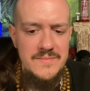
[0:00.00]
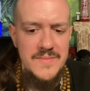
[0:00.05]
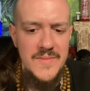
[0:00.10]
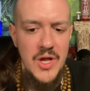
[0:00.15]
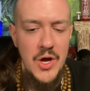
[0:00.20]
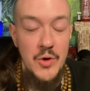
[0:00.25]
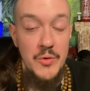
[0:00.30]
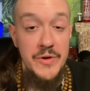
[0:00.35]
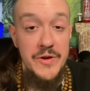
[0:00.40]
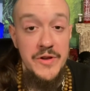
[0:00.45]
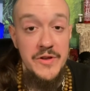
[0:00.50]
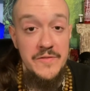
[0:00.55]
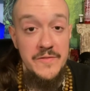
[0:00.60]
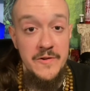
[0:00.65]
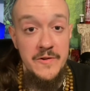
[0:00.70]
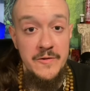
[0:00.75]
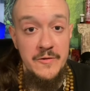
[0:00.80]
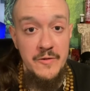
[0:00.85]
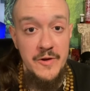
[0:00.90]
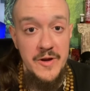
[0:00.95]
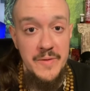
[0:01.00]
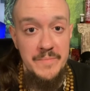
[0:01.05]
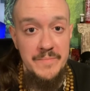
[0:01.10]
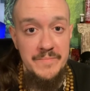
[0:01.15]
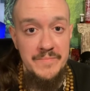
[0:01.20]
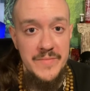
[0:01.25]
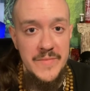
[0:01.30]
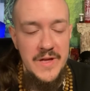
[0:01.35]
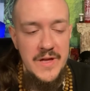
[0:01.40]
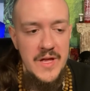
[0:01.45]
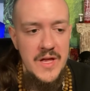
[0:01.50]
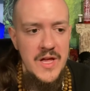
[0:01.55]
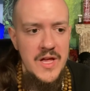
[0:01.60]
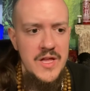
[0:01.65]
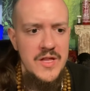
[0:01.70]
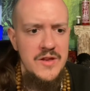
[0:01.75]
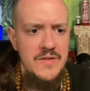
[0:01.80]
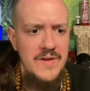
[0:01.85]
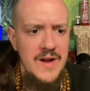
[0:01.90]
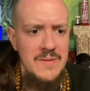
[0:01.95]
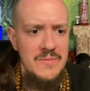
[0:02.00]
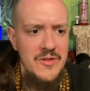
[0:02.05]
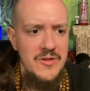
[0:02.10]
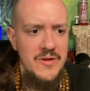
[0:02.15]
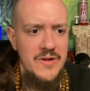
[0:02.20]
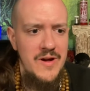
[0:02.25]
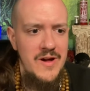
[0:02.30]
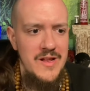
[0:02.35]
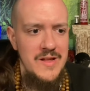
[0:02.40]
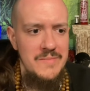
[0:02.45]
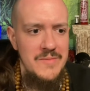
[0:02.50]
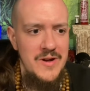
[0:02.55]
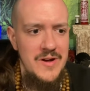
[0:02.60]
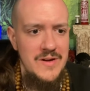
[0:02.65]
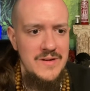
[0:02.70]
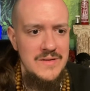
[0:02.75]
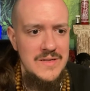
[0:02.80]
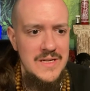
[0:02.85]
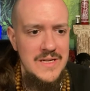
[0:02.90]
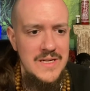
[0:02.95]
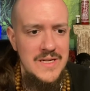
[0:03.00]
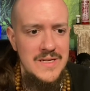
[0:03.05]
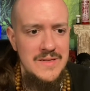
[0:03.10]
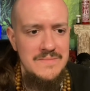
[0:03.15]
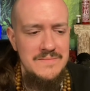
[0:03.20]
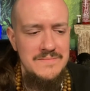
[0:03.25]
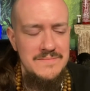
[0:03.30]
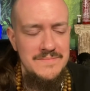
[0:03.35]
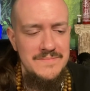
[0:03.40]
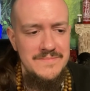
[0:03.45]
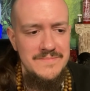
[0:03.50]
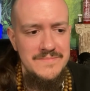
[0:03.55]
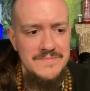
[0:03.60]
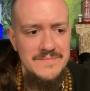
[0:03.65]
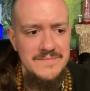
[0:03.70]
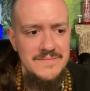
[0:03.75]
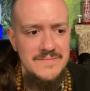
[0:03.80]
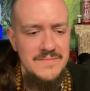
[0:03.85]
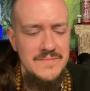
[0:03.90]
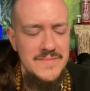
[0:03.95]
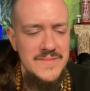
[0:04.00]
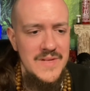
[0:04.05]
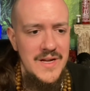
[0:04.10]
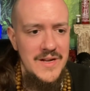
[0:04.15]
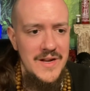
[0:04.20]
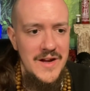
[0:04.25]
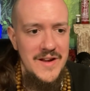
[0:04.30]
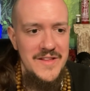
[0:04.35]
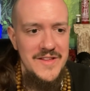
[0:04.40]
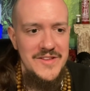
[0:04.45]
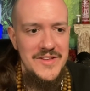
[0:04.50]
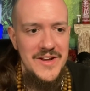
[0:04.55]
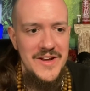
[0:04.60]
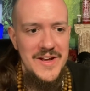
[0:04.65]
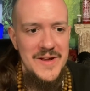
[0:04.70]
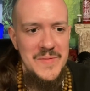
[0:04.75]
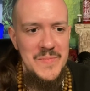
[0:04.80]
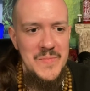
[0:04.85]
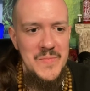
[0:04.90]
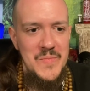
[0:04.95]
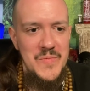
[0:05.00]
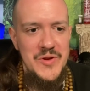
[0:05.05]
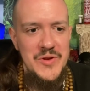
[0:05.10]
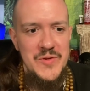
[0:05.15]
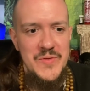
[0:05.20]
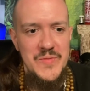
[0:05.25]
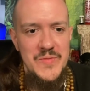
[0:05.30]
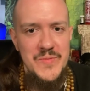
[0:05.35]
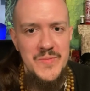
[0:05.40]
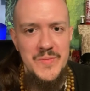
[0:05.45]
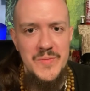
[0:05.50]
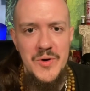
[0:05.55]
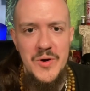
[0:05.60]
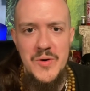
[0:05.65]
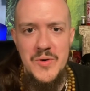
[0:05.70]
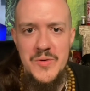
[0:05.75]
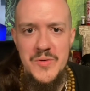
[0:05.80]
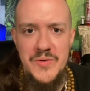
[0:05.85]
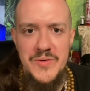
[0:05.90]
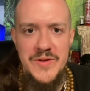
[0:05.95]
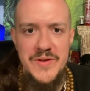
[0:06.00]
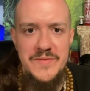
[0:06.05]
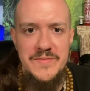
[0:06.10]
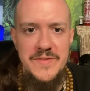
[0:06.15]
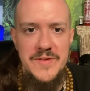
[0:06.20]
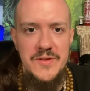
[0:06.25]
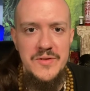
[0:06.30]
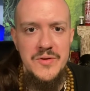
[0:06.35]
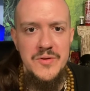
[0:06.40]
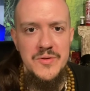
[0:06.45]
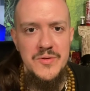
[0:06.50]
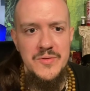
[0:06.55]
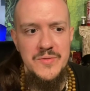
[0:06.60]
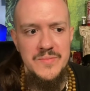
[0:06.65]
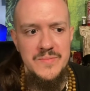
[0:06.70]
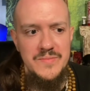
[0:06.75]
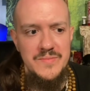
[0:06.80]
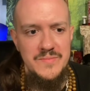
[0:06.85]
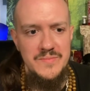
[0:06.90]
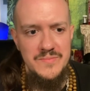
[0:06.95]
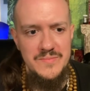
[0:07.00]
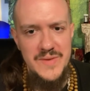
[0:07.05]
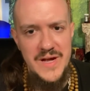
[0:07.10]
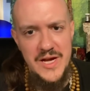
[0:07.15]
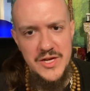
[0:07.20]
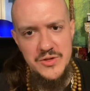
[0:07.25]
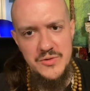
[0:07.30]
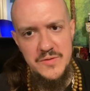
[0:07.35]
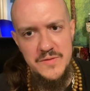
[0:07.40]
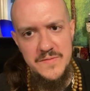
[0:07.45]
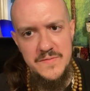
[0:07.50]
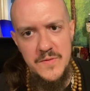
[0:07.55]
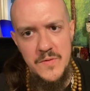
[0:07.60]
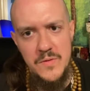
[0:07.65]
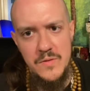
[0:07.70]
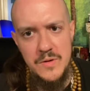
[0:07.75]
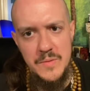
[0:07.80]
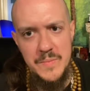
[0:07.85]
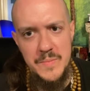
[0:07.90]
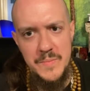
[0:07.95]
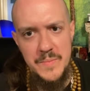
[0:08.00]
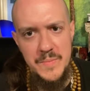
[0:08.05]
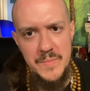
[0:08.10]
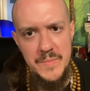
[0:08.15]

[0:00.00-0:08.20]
Odin is very grim. Divine Mother Kali Ma, um, a lot of the time when you behold and feel her actual form,